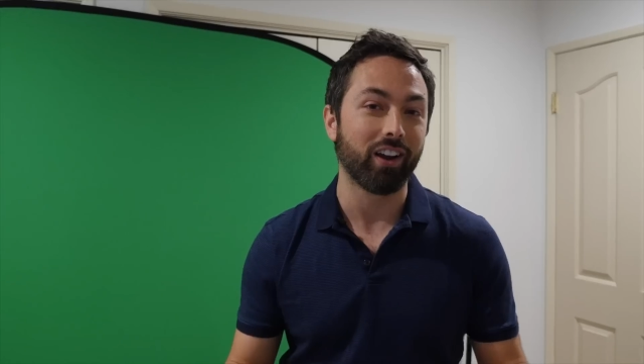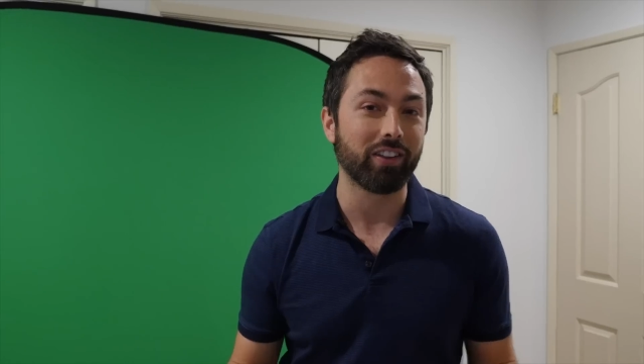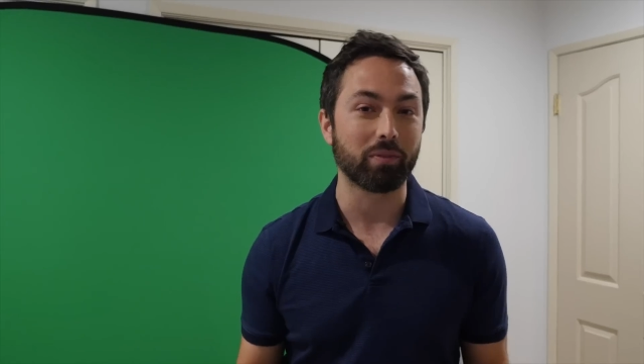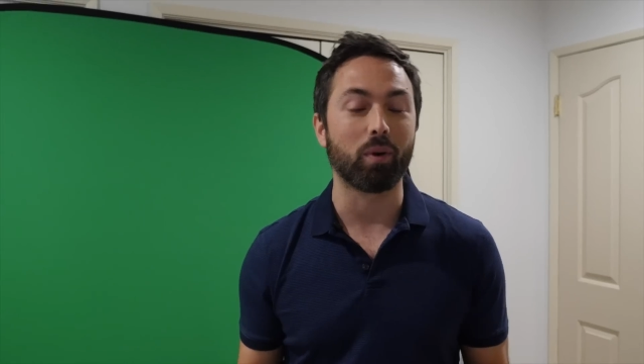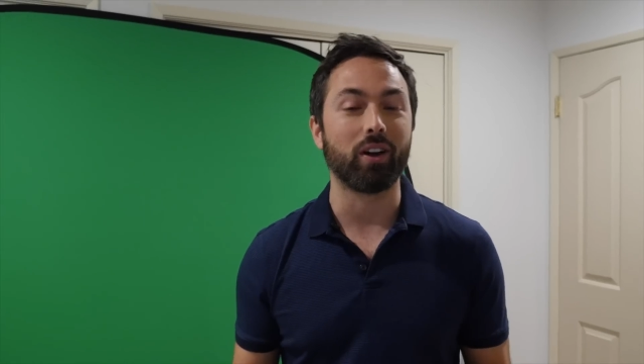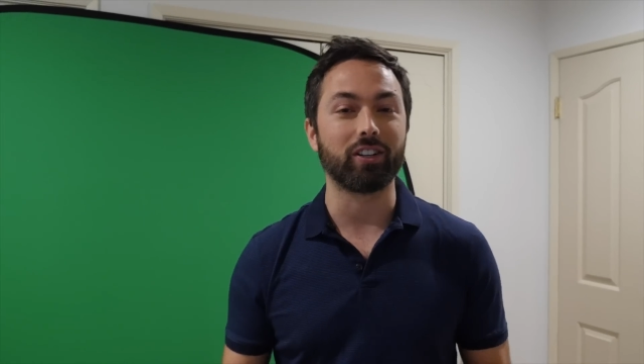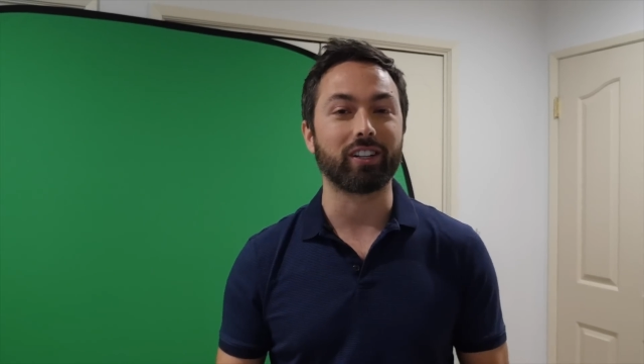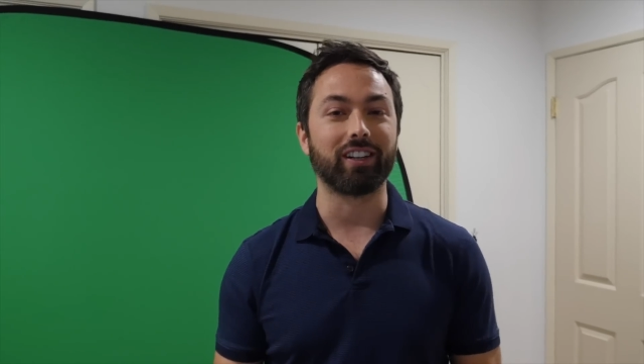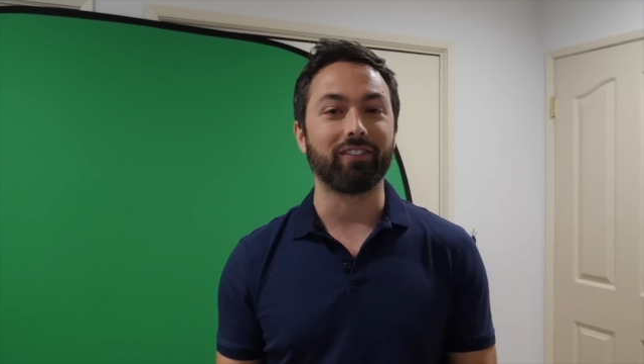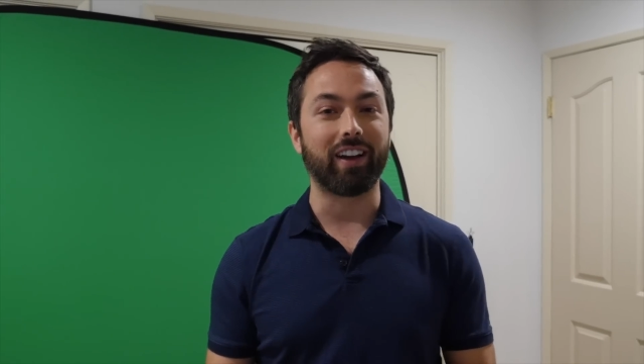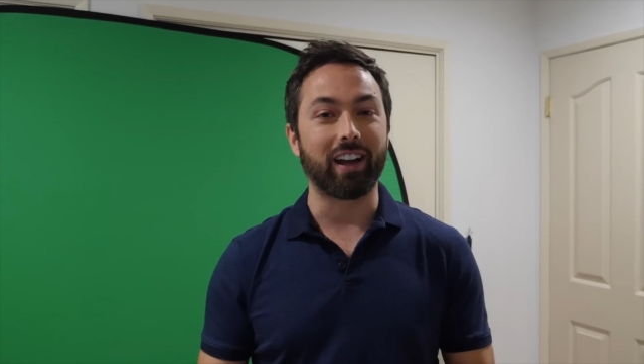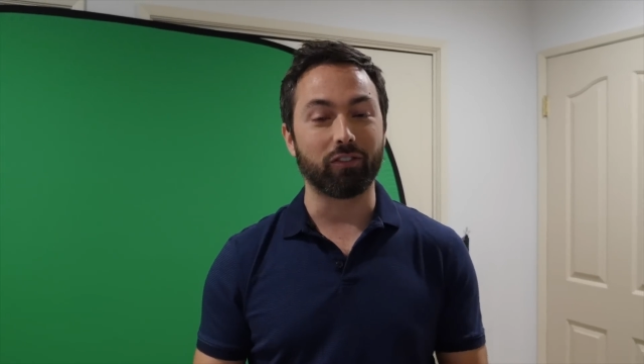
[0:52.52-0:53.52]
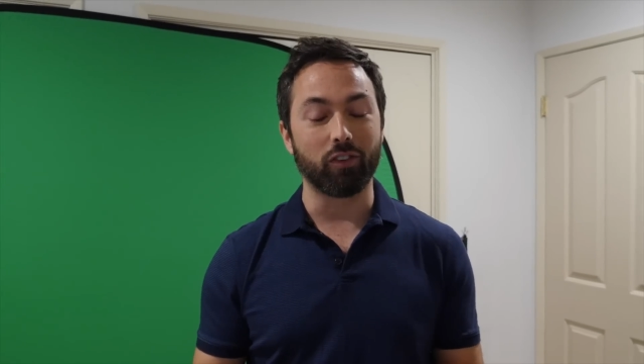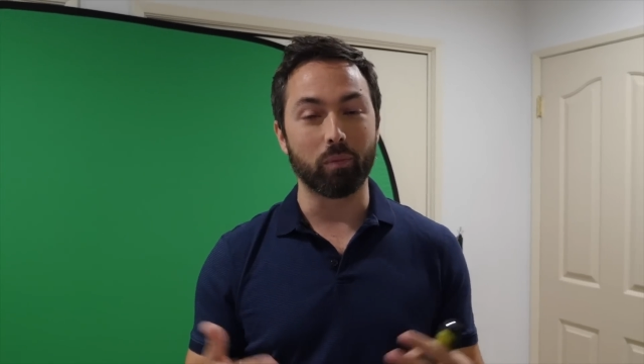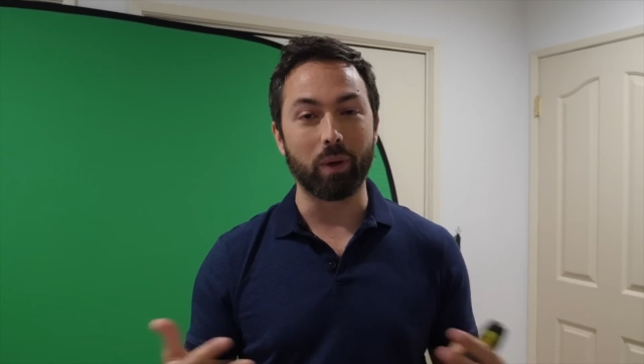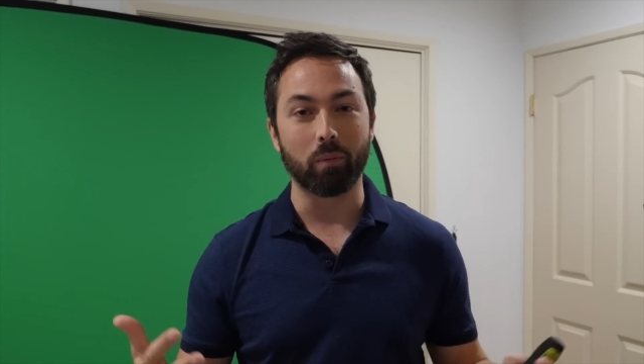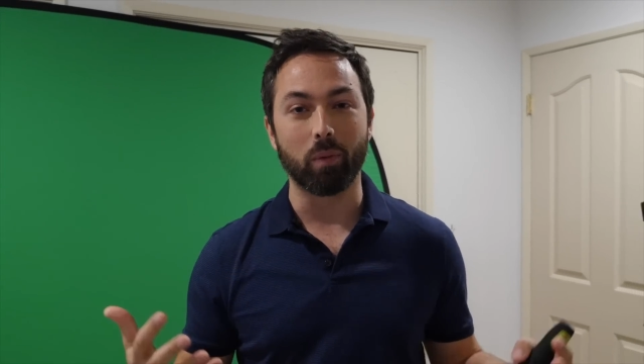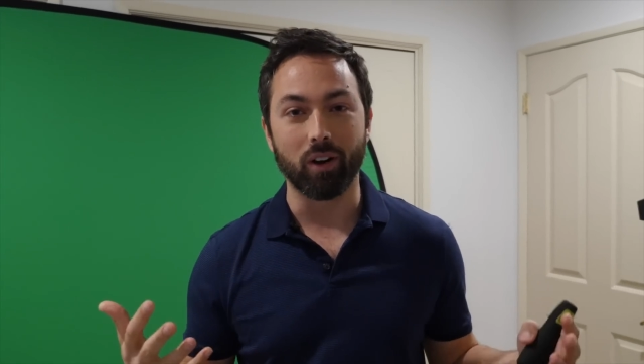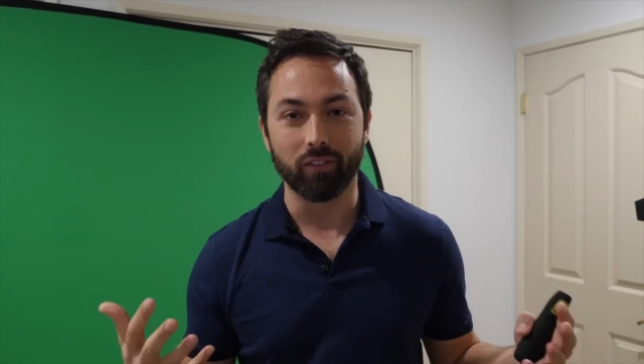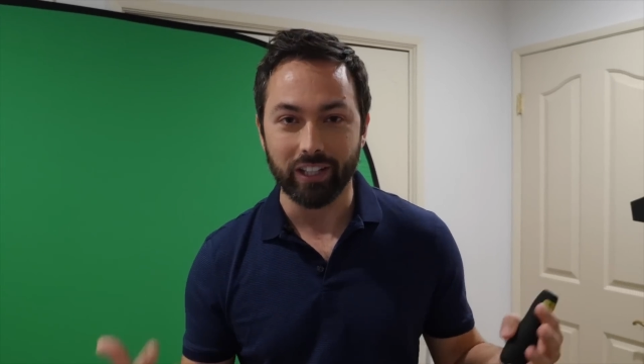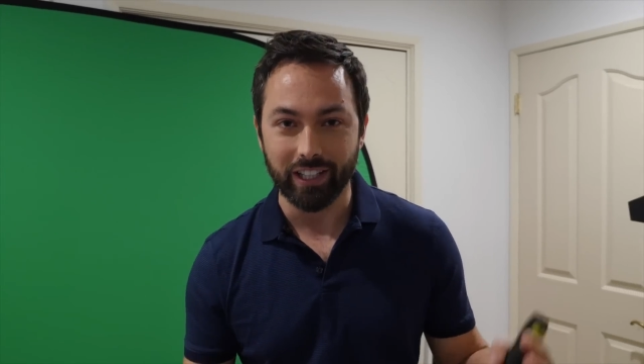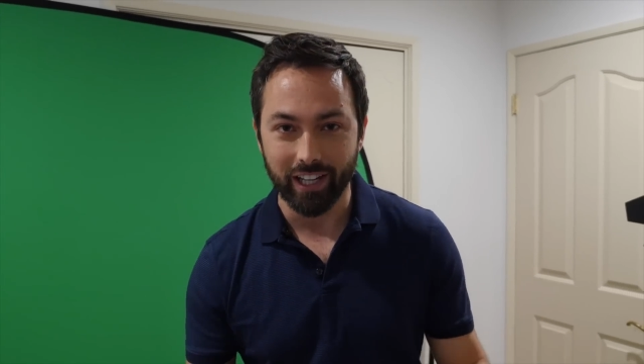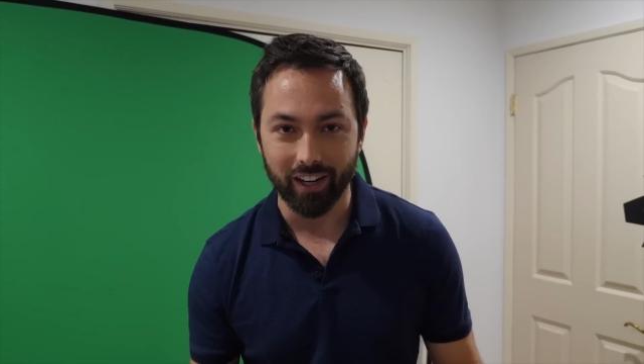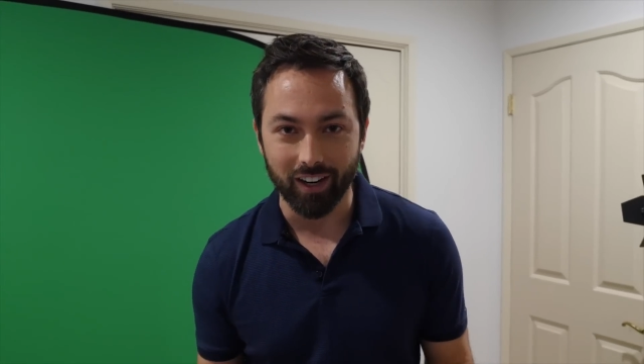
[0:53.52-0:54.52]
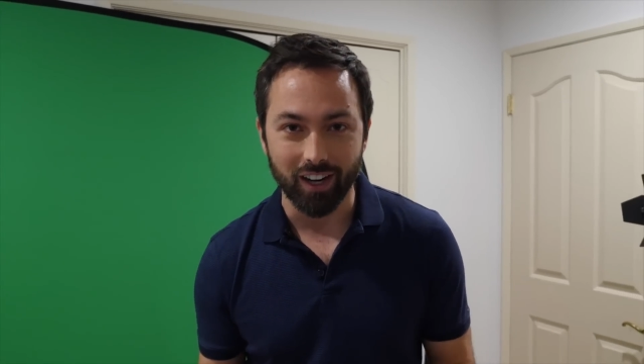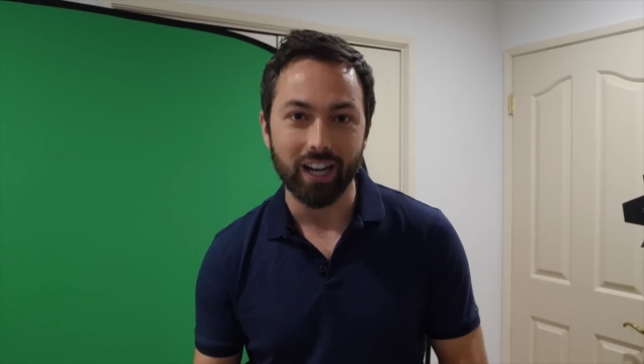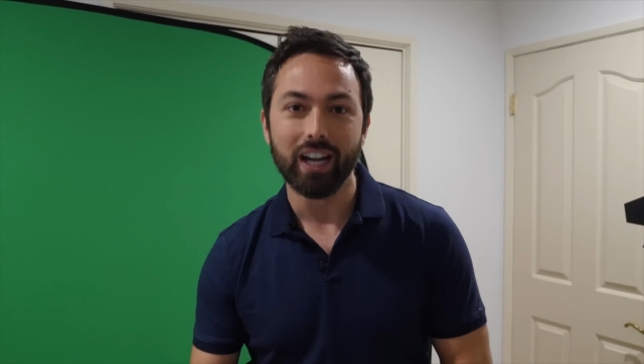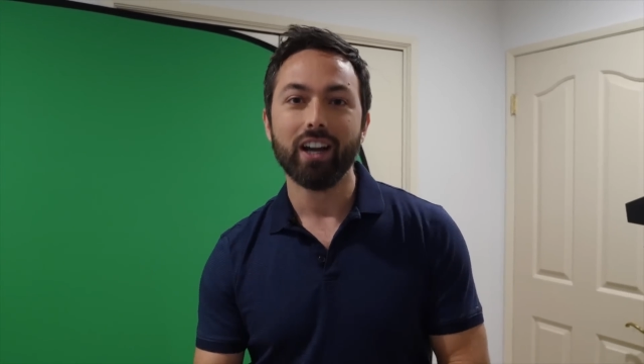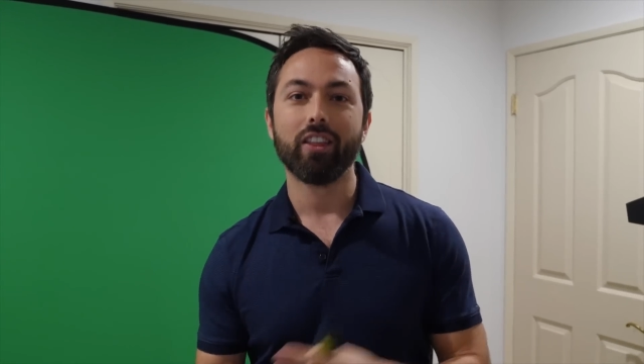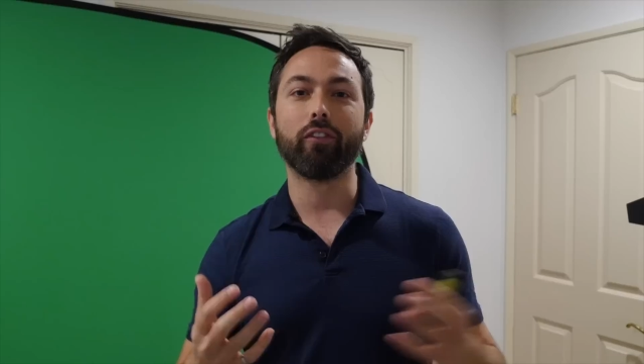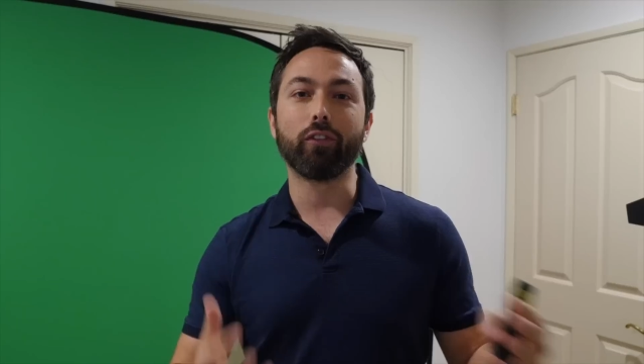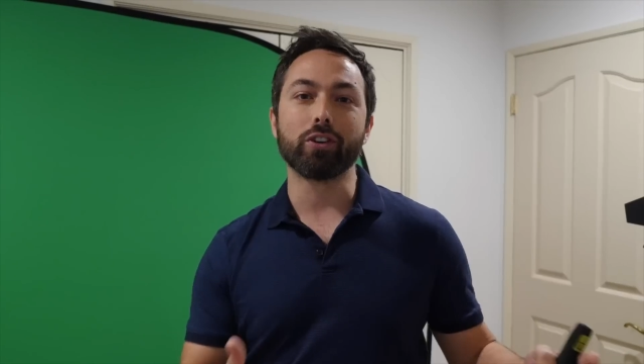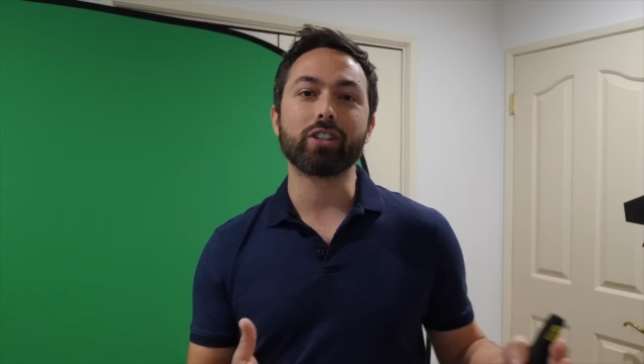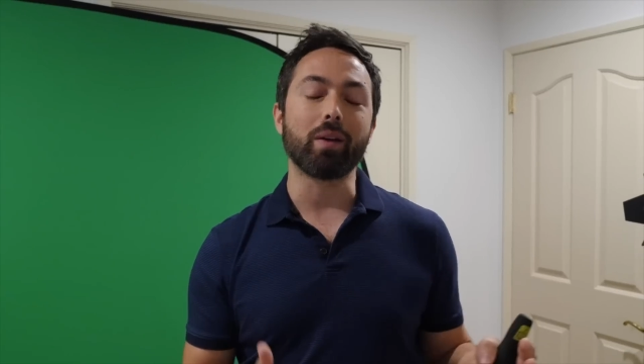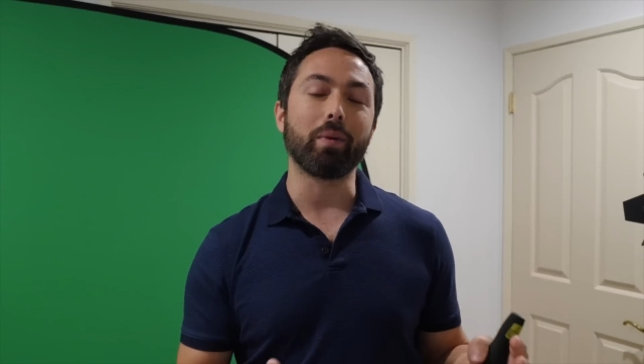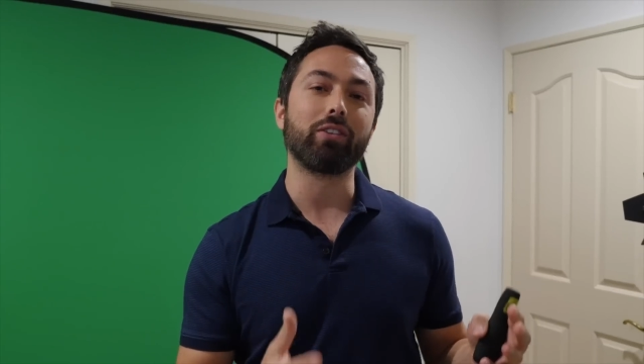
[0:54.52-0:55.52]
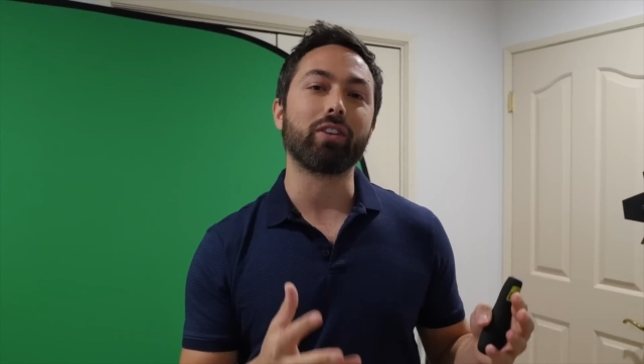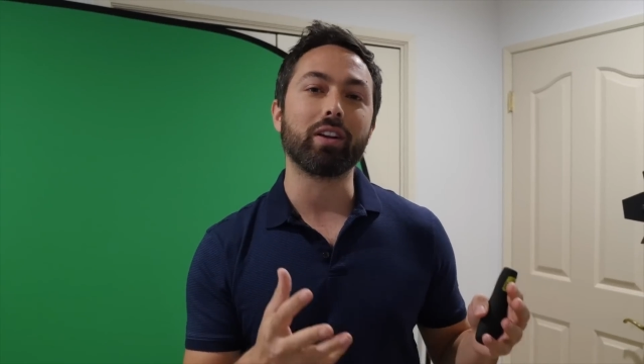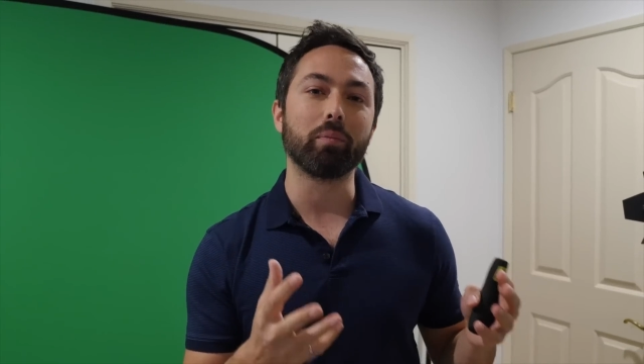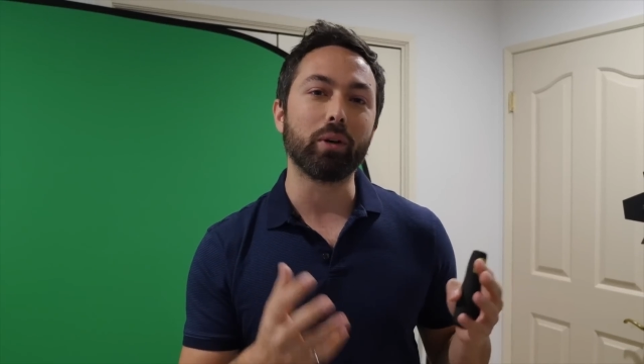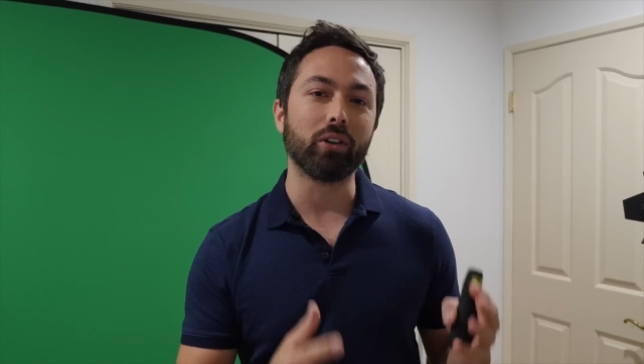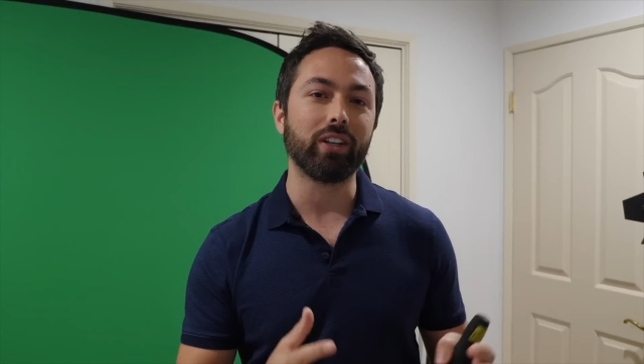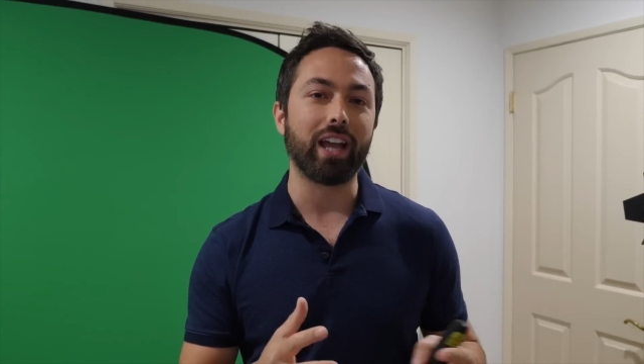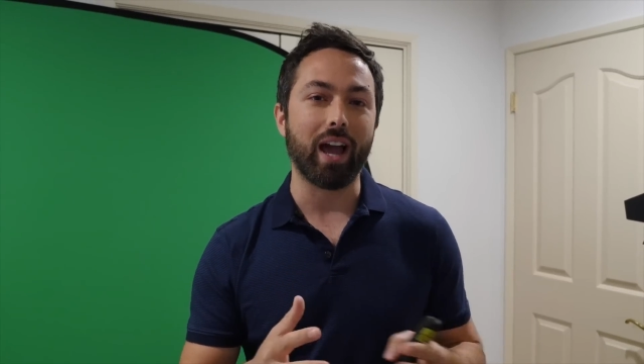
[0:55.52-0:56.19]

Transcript: on this project, in fact, for the better part of a year. The first time I tried to build the